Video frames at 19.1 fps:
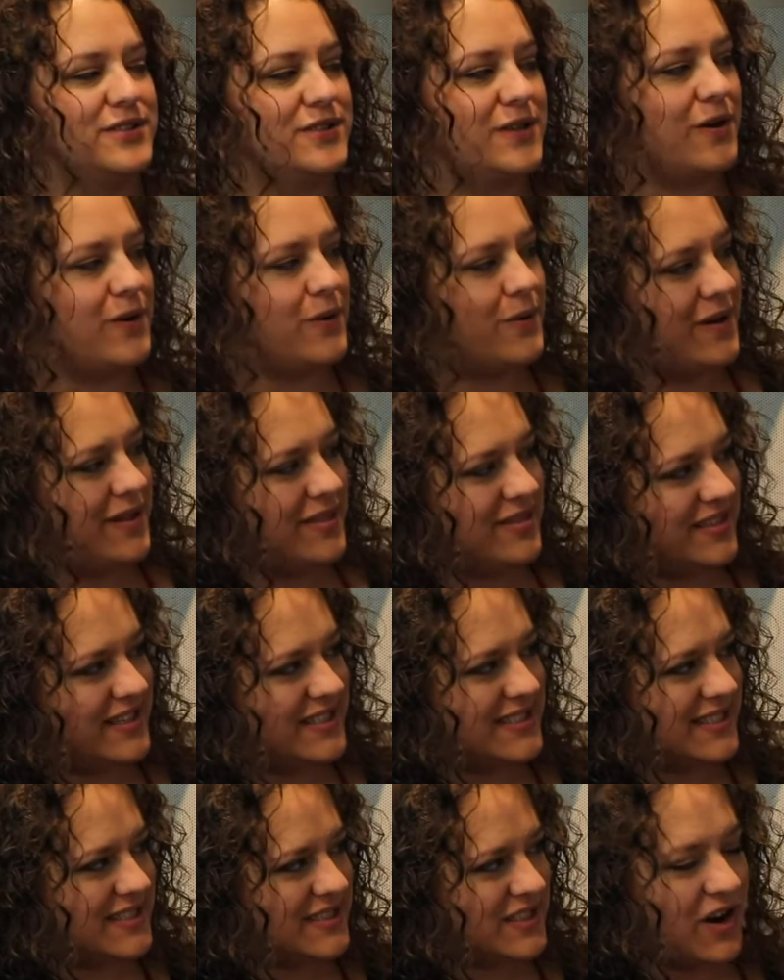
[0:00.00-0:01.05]
so
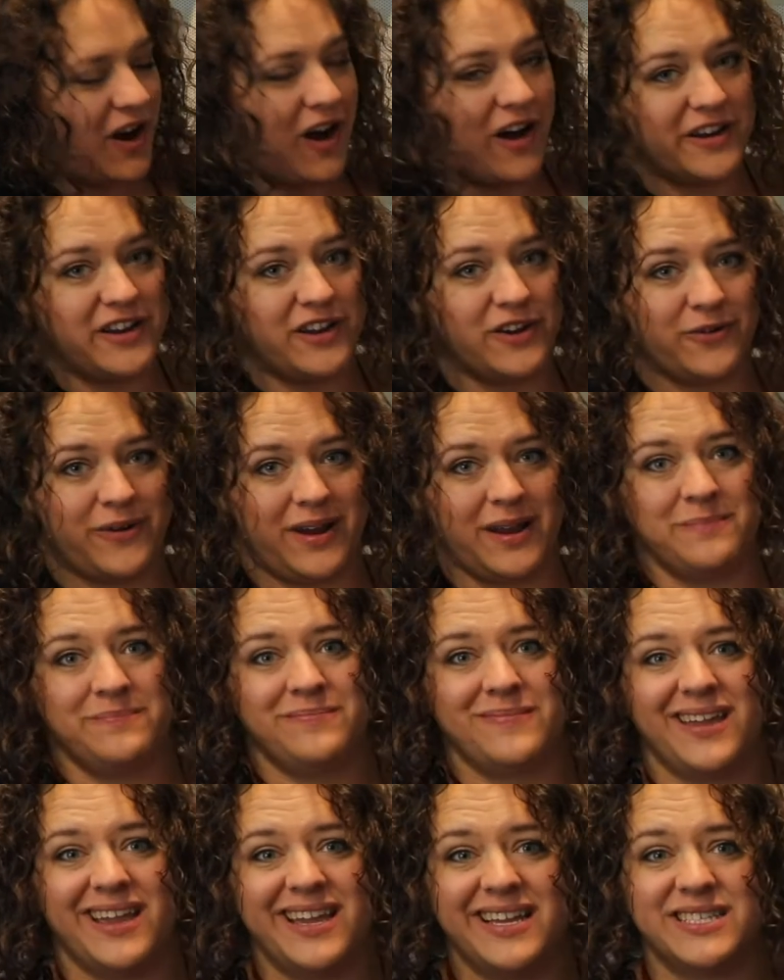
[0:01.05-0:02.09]
this is an audiogram.
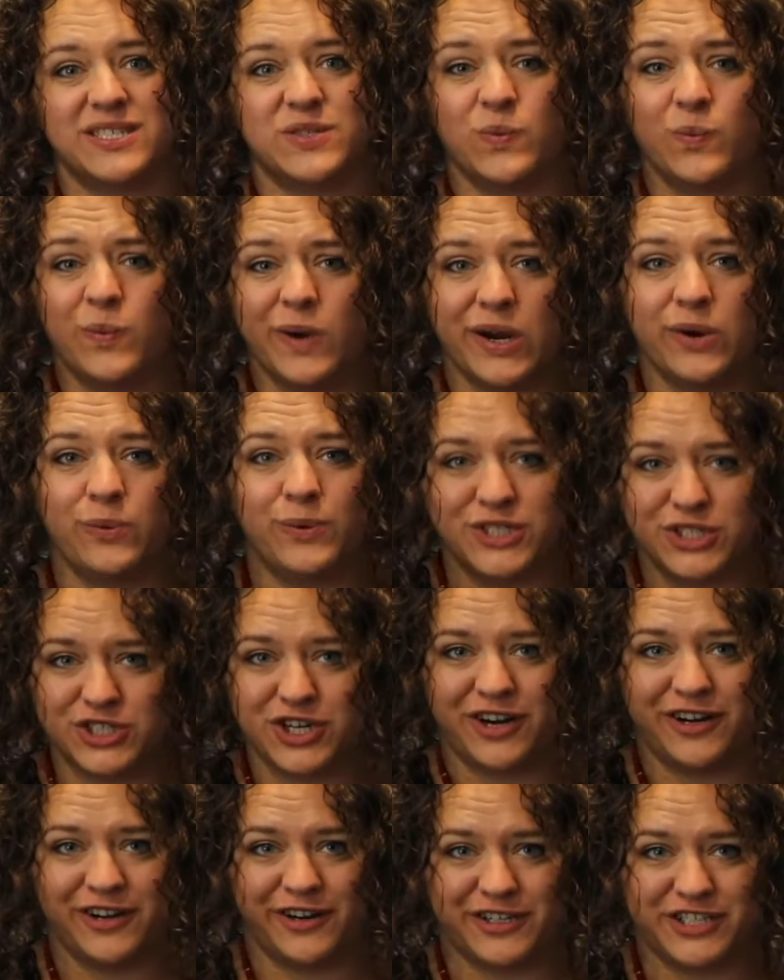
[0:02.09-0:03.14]
It's where we'll
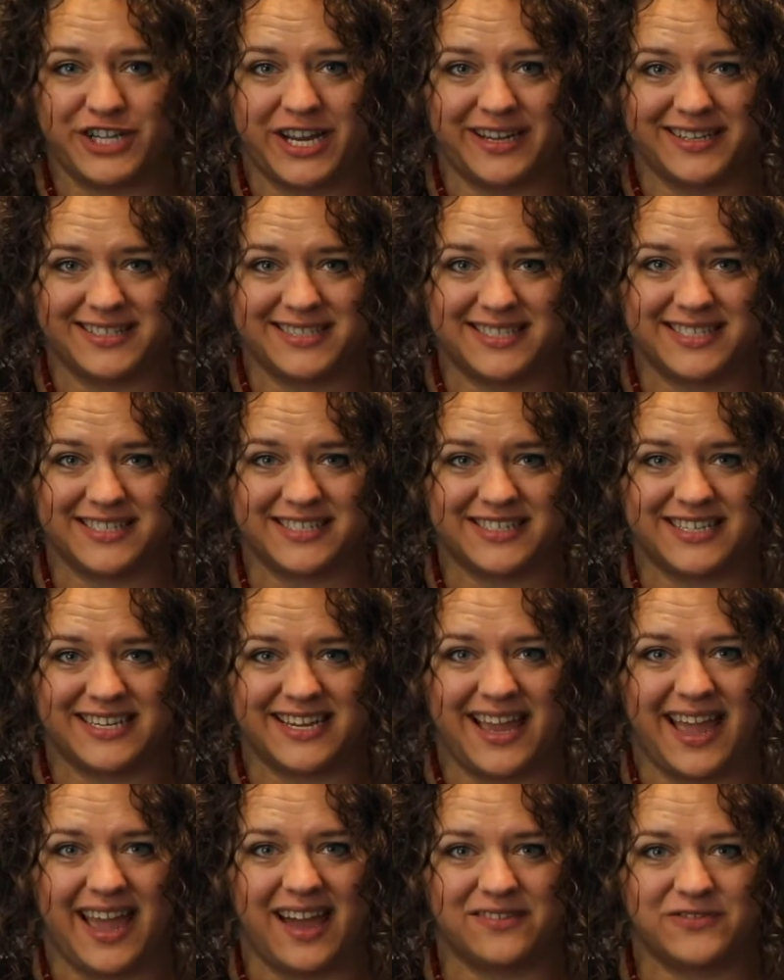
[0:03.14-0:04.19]
chart your child's
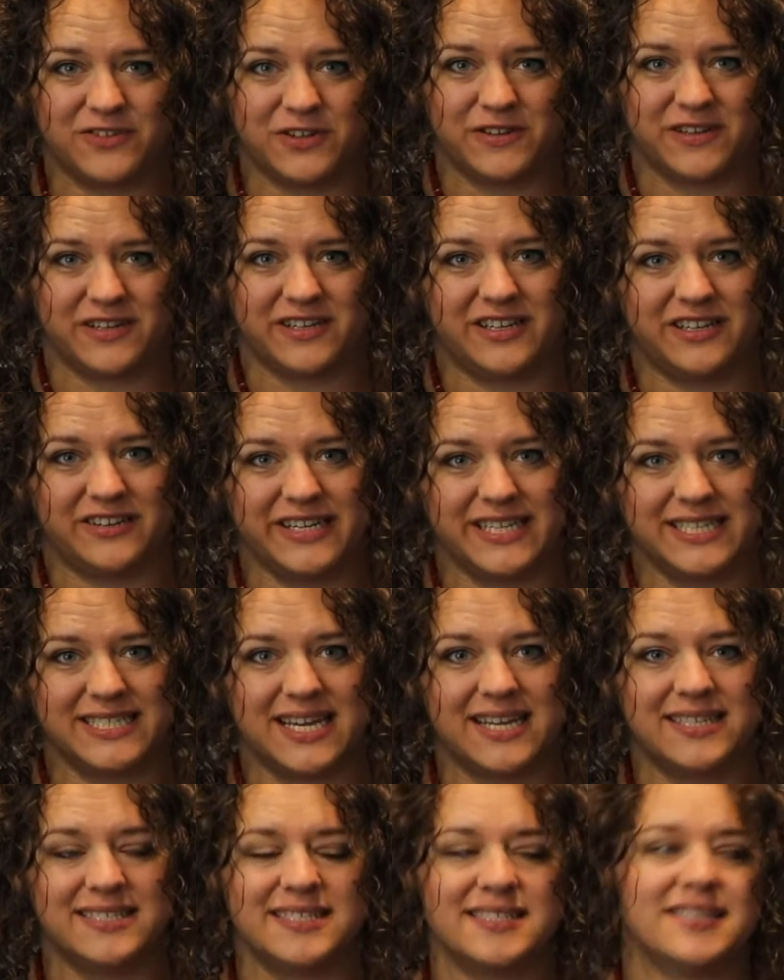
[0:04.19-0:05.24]
hearing after their hearing
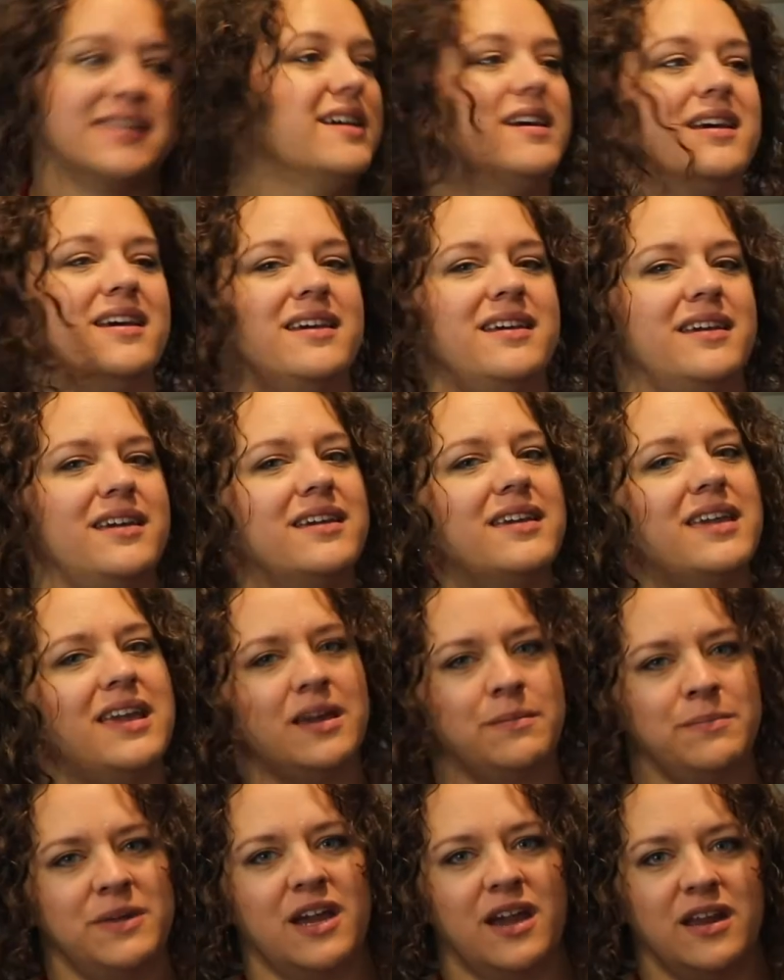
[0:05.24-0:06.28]
test. It
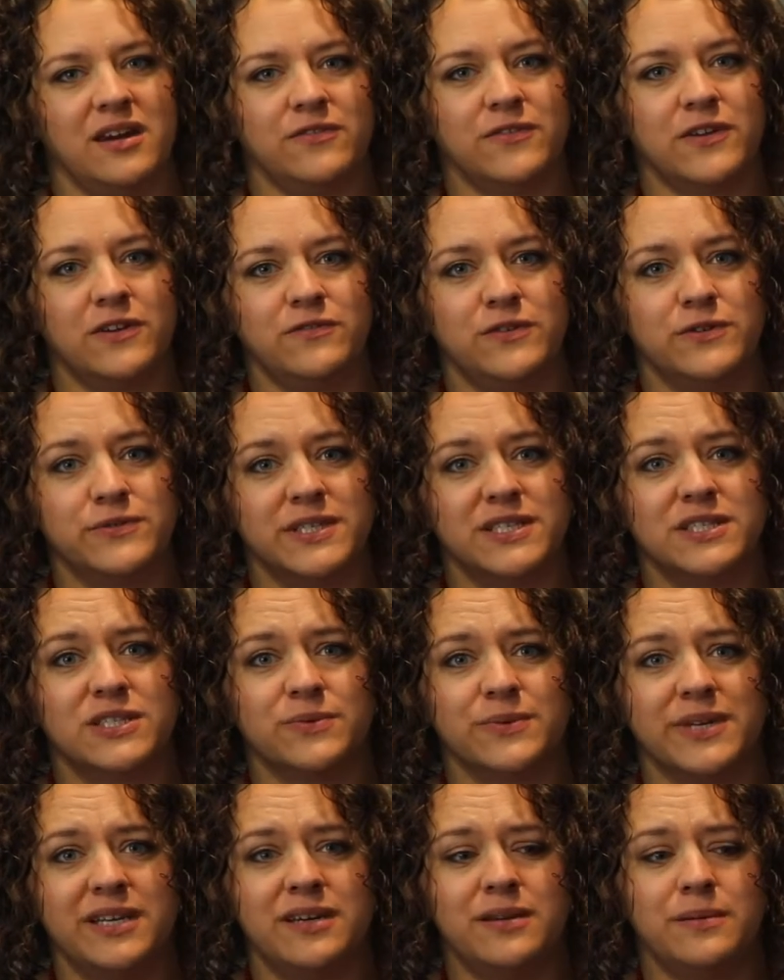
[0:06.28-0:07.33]
can be kind of confusing to
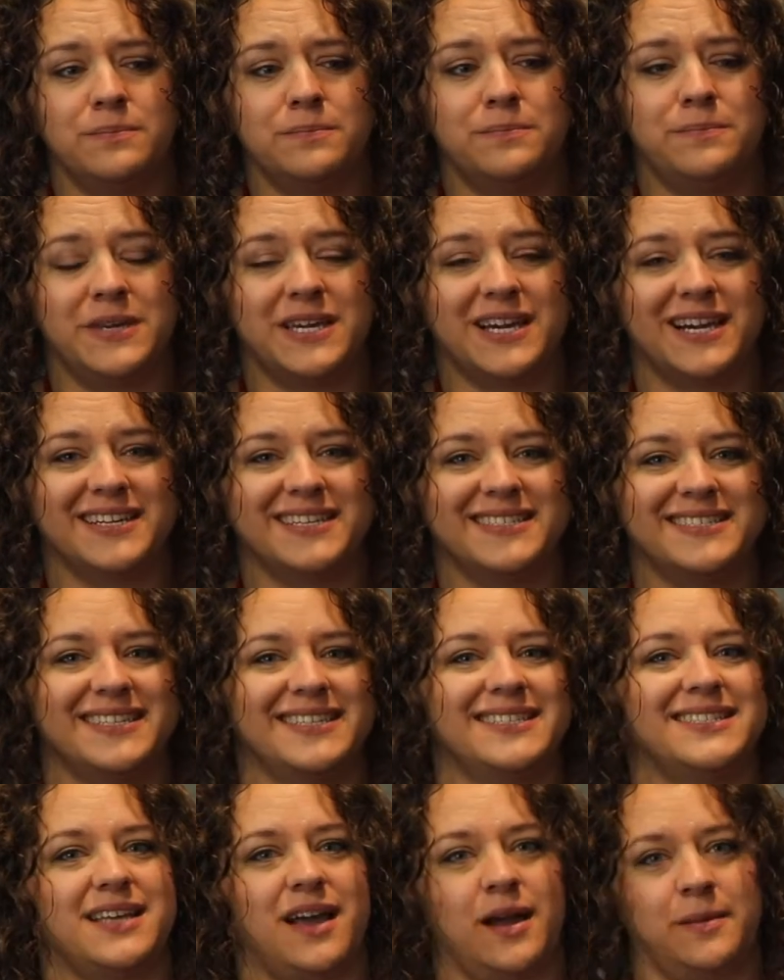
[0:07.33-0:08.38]
read because
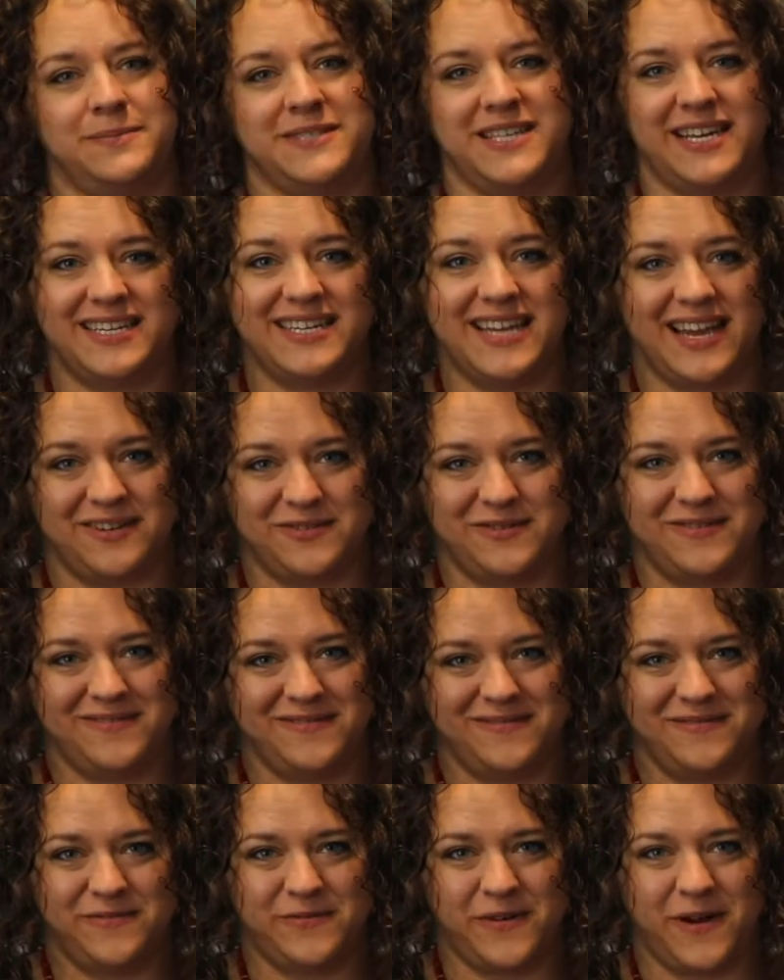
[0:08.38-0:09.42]
it's upside down
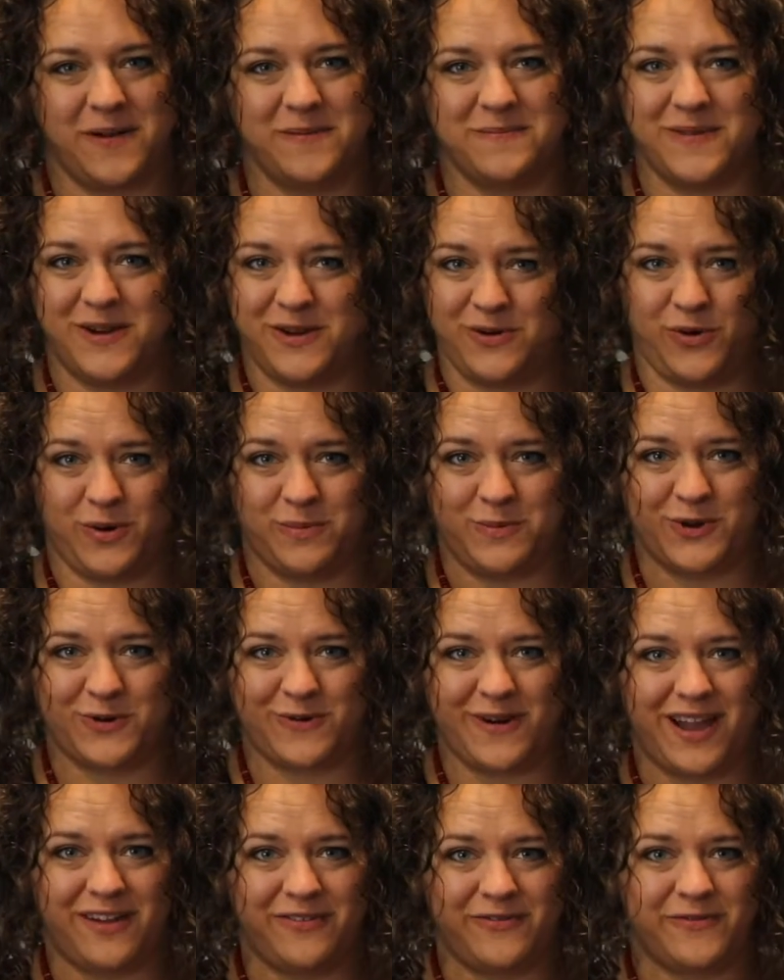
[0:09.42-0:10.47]
from a normal
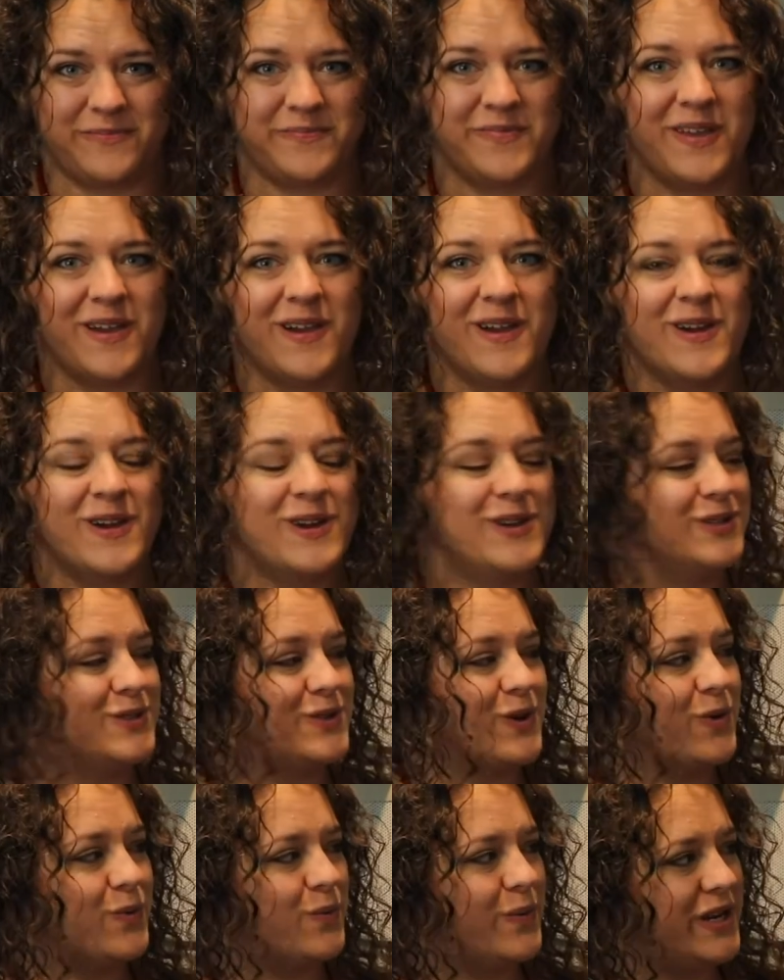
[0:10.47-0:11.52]
graph.
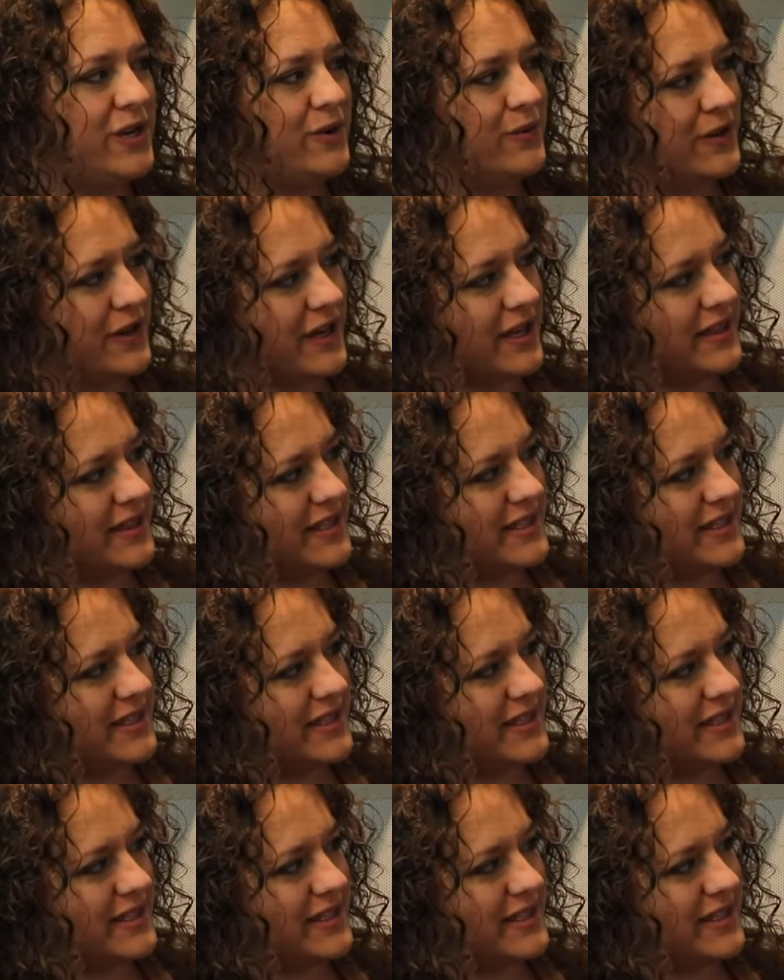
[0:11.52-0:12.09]
So when you look at